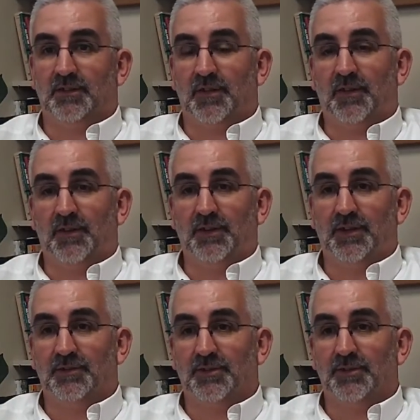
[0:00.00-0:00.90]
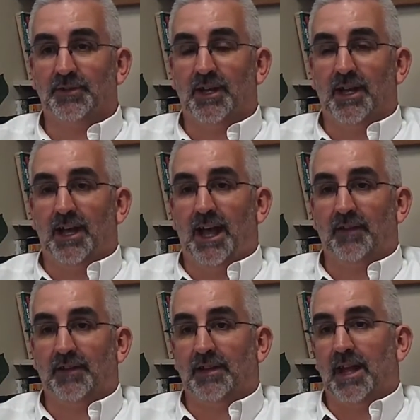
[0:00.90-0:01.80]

or even a 13-year-old having